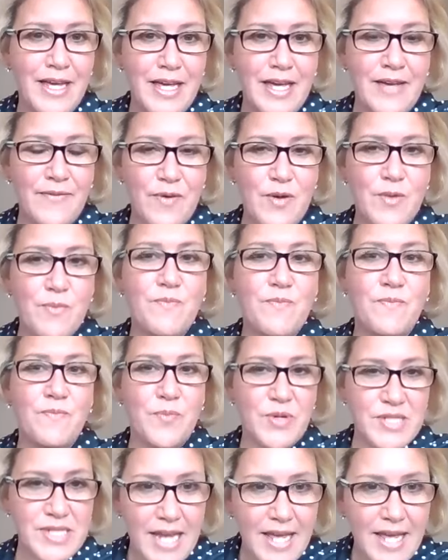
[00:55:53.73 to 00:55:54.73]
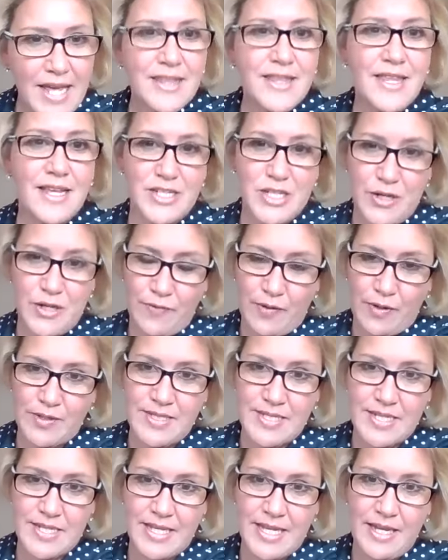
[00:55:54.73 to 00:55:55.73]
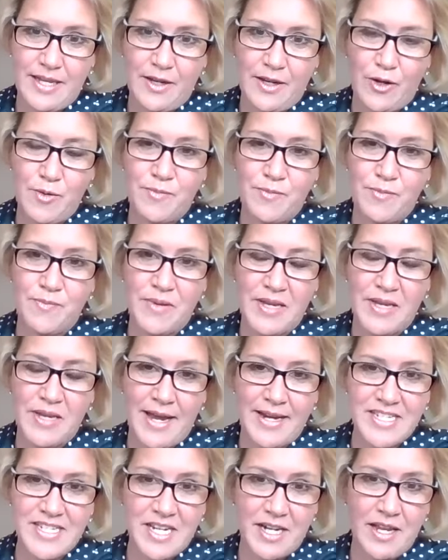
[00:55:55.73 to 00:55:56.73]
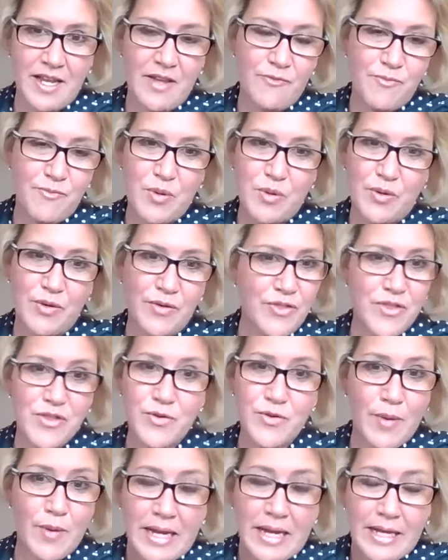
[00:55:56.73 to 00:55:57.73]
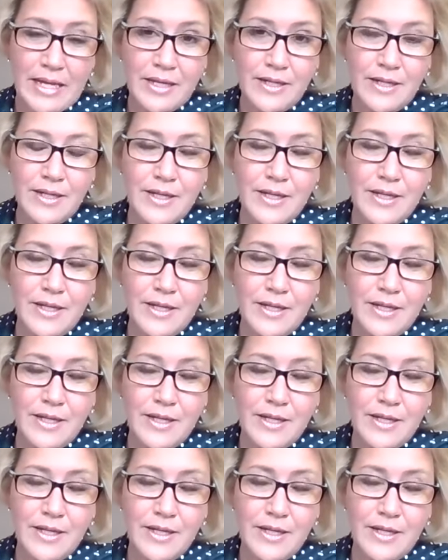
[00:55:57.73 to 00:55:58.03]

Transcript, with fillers: if you pretend that you've lost a kilo, but actually you've put on three,